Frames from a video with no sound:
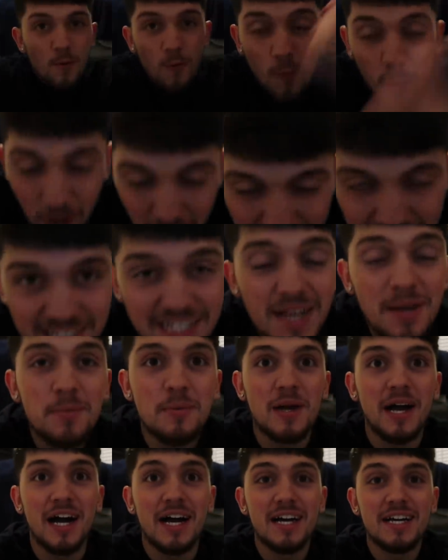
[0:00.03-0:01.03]
What is up
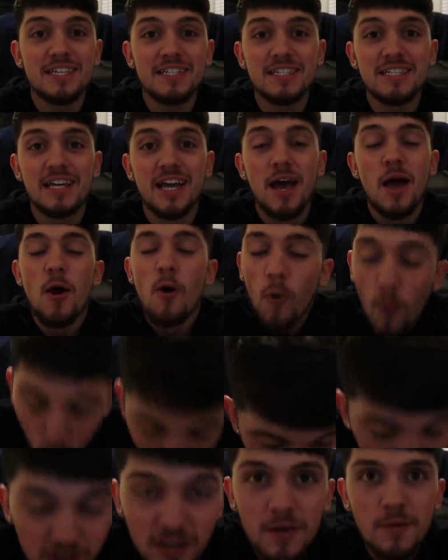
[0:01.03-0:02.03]
guys?
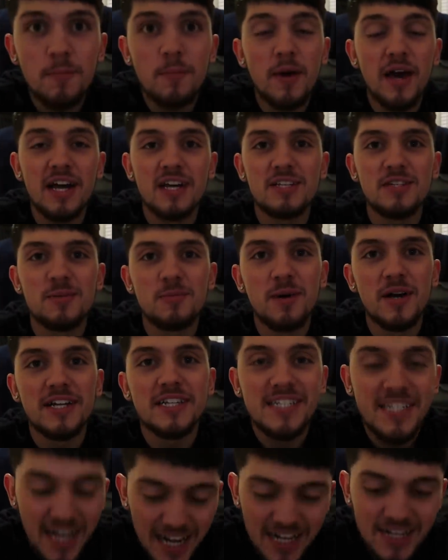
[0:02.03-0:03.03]
Welcome back to my
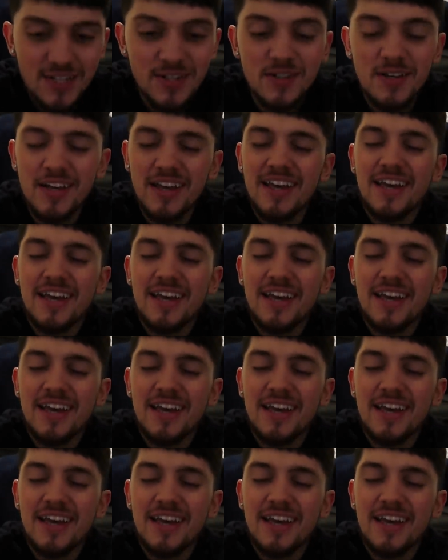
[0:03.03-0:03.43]
channel.